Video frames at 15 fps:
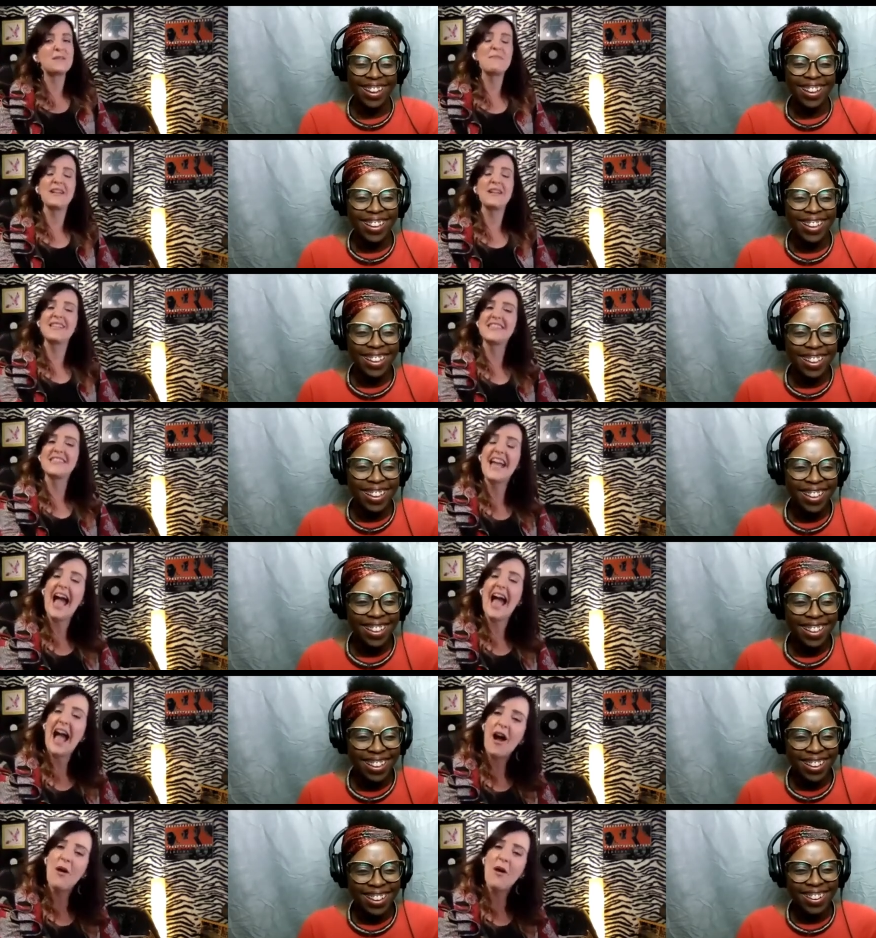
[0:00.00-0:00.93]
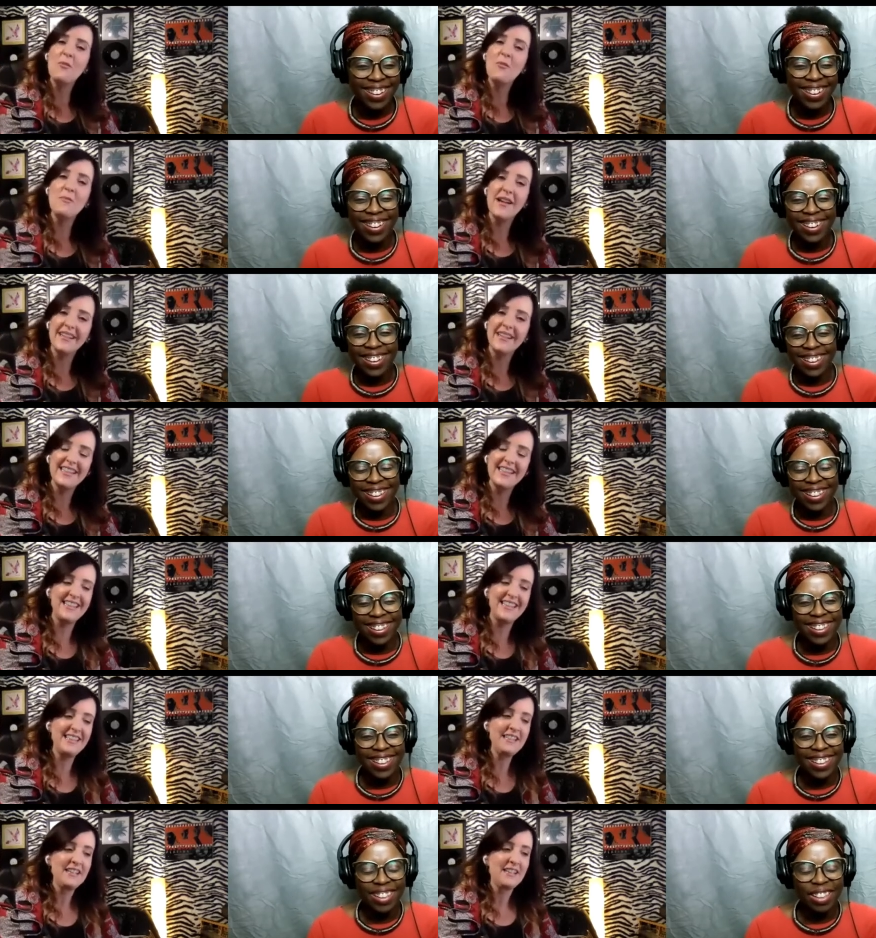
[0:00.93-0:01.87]
Speaker 1: it's amazing how
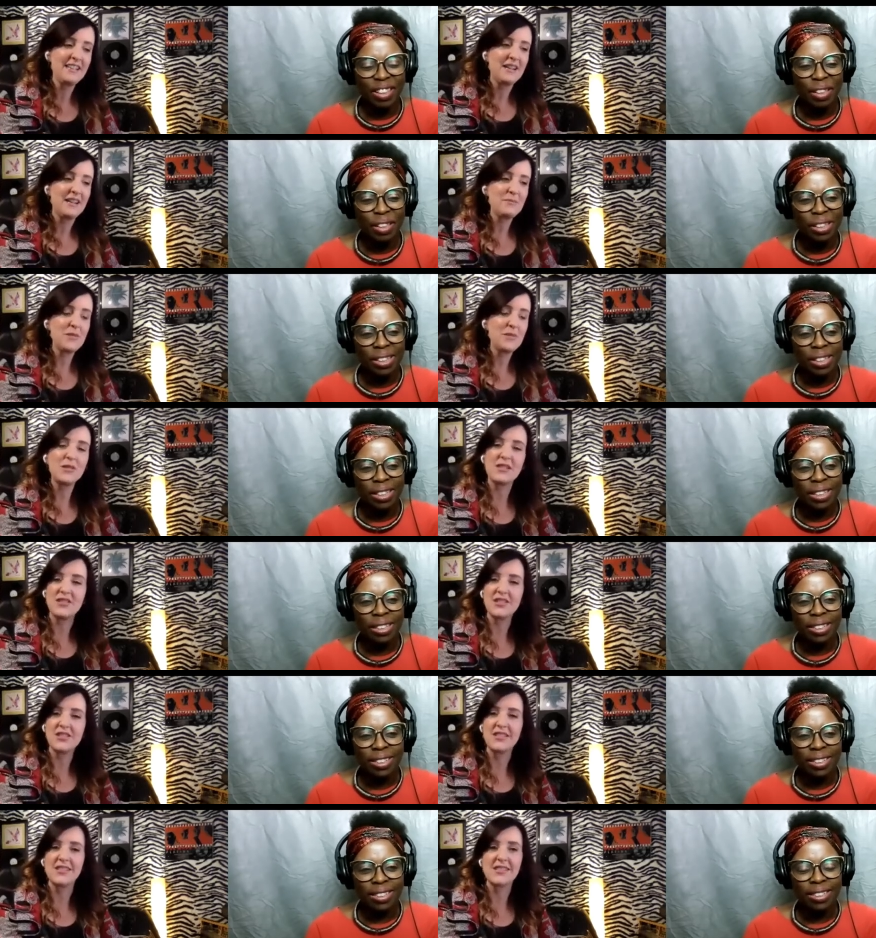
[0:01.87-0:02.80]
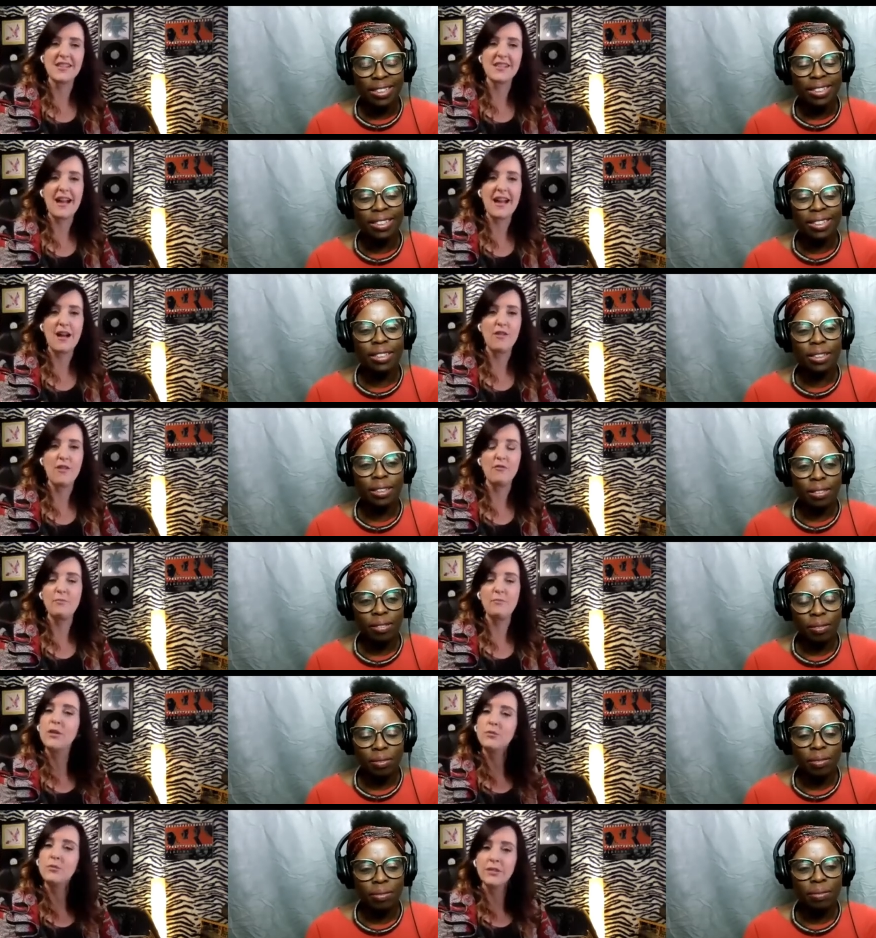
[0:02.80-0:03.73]
many musicians have
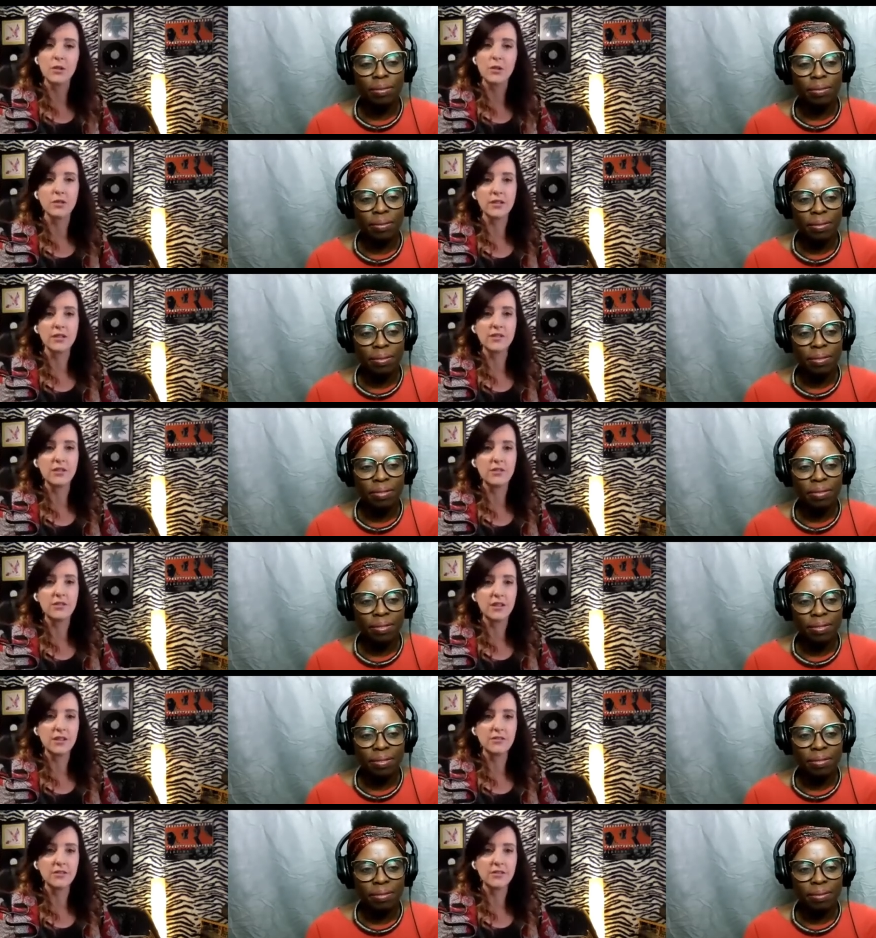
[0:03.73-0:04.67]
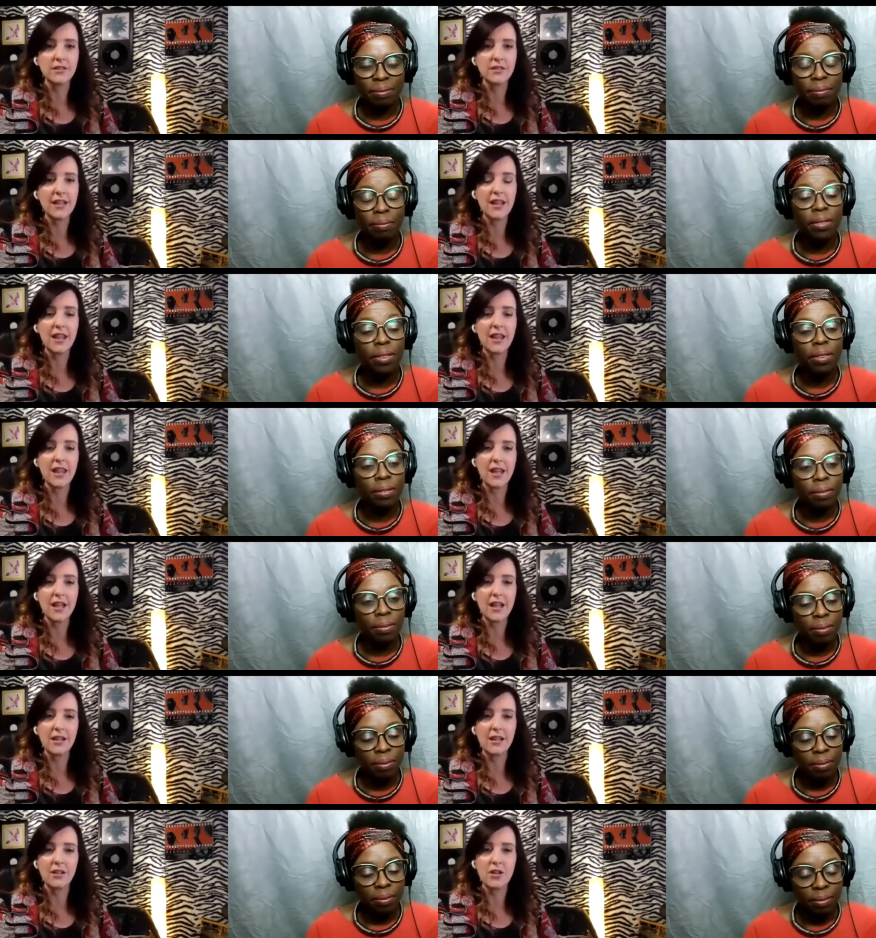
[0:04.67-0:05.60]
built recording studios in
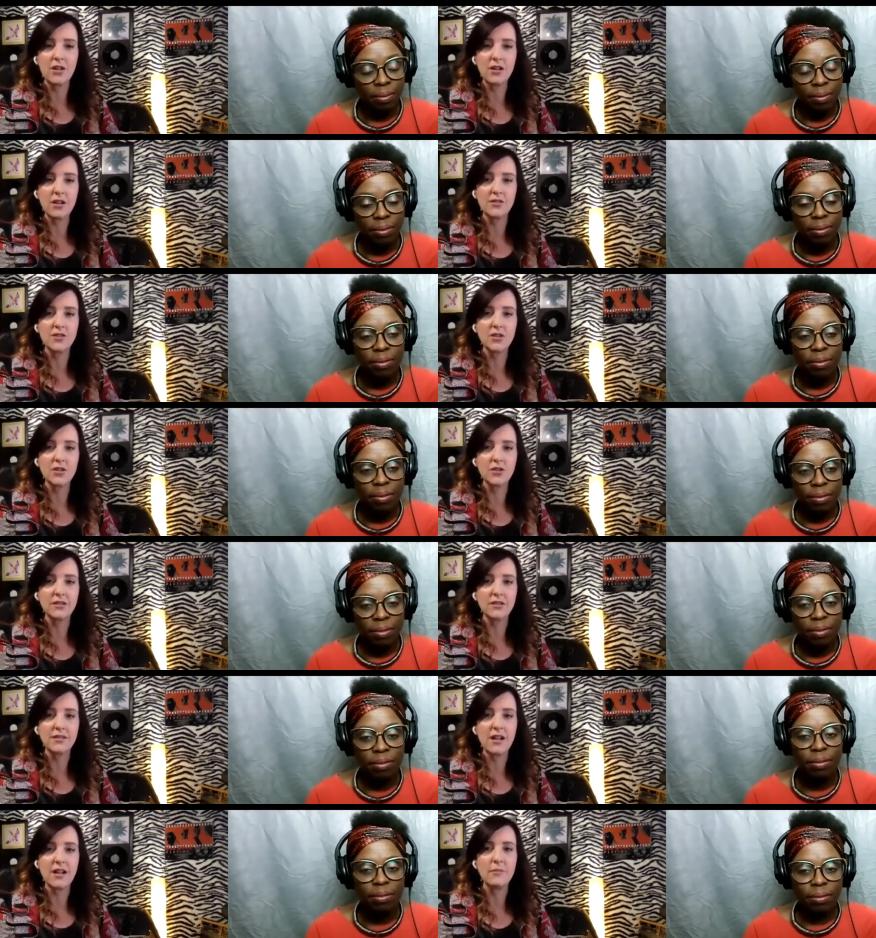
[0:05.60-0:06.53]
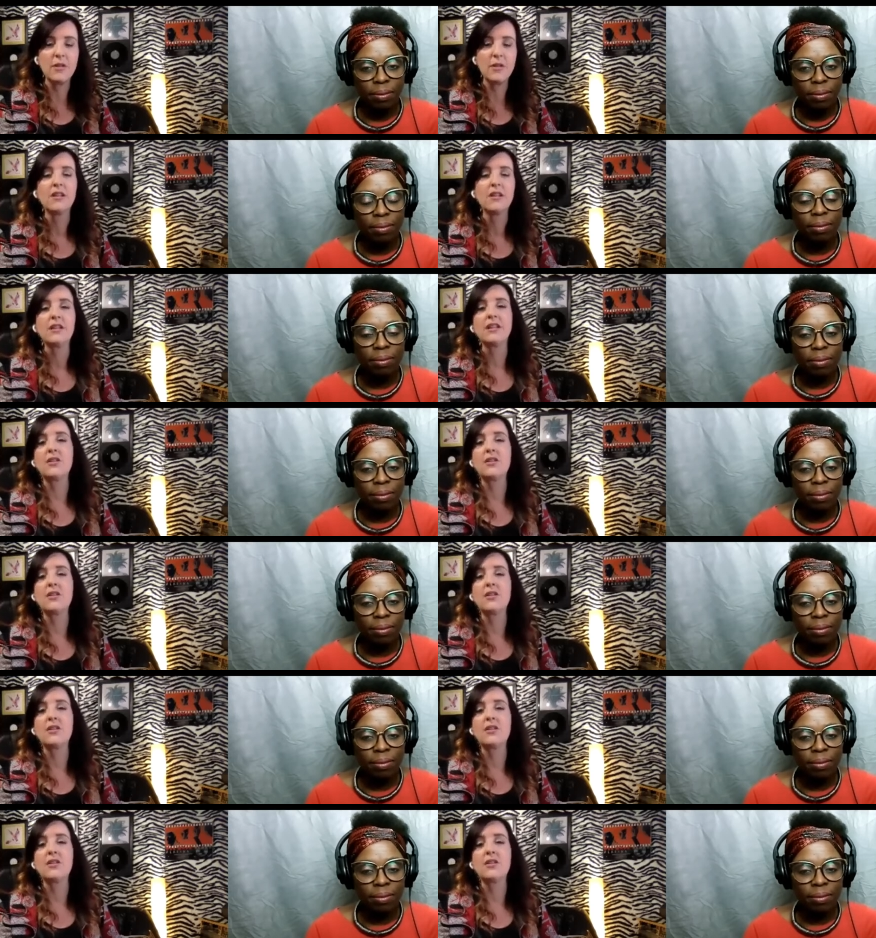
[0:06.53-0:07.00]
their gardens during this time.